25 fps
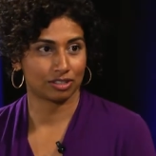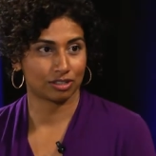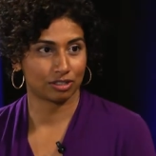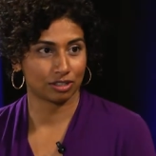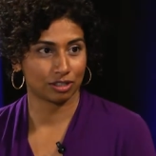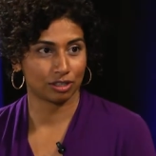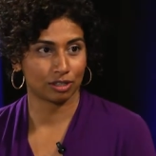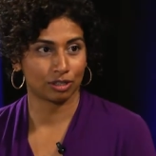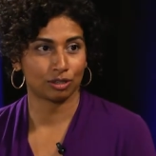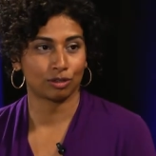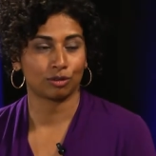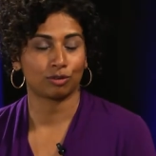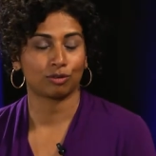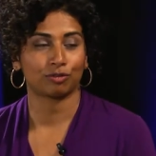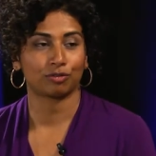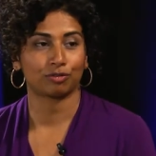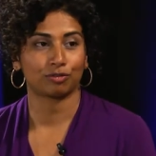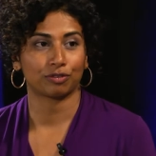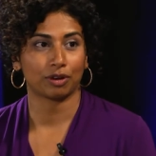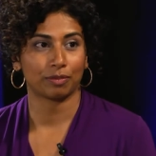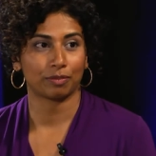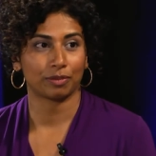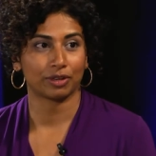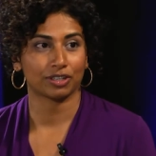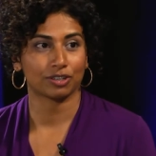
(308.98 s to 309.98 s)
to do
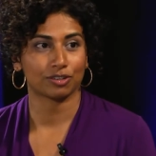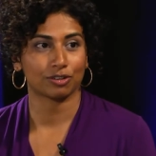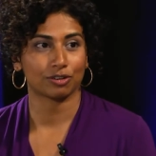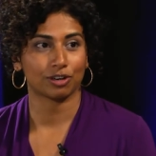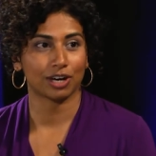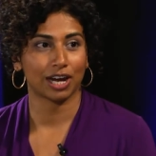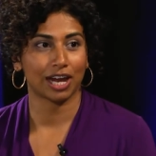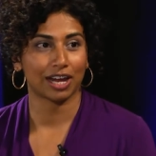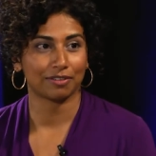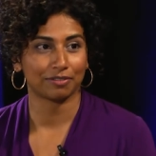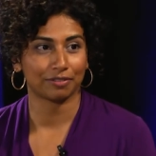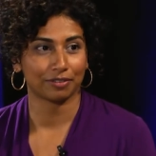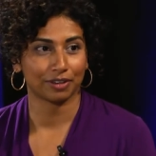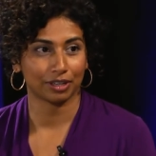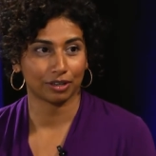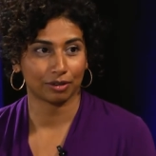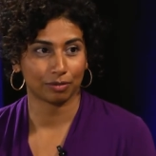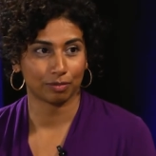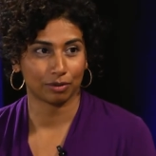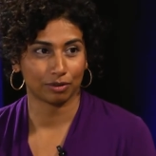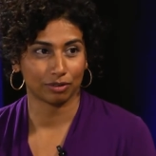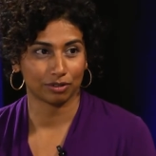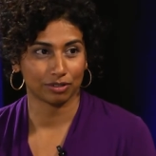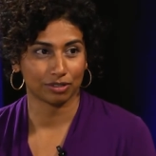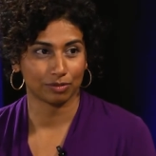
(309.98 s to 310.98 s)
from a
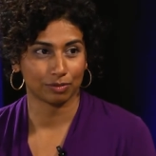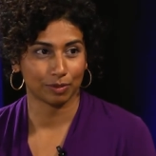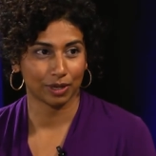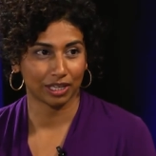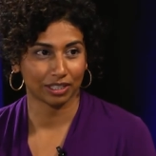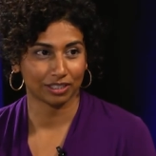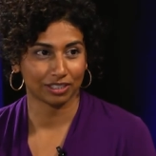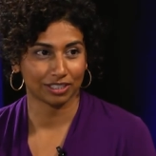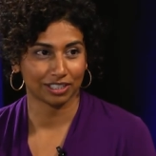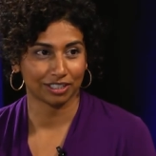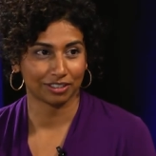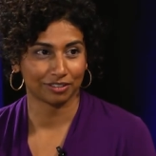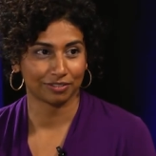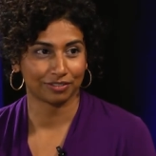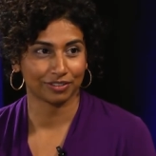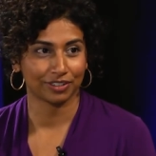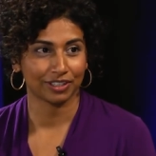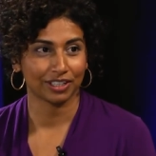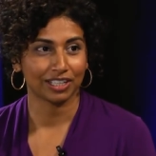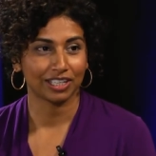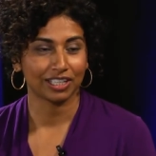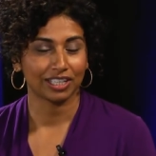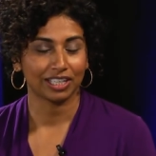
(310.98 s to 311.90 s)
traffic perspective,